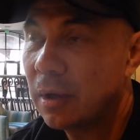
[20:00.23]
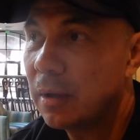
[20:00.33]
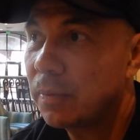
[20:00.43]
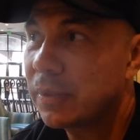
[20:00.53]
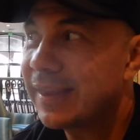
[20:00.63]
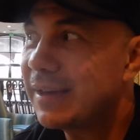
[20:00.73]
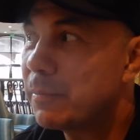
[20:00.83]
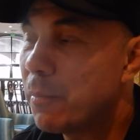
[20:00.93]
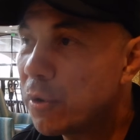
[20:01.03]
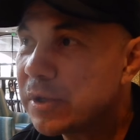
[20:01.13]
Yeah.
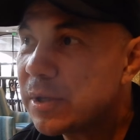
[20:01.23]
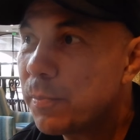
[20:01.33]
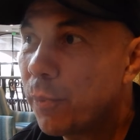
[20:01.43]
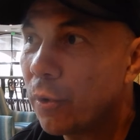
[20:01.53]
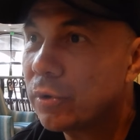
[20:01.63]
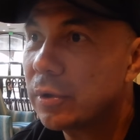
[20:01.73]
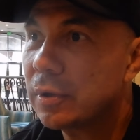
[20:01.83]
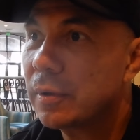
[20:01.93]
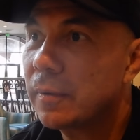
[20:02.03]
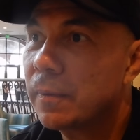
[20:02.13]
Most
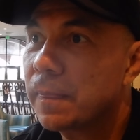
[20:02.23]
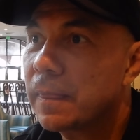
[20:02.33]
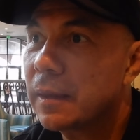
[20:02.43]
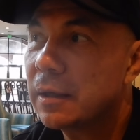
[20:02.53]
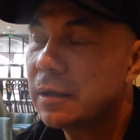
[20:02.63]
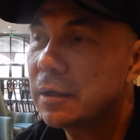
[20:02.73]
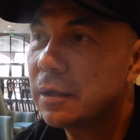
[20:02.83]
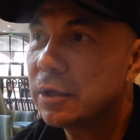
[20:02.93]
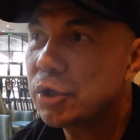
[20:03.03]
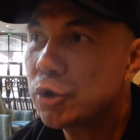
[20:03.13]
important
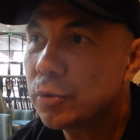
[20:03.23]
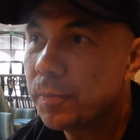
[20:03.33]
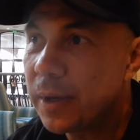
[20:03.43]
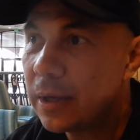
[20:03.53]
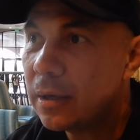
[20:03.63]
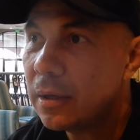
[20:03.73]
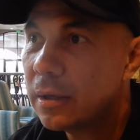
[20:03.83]
should be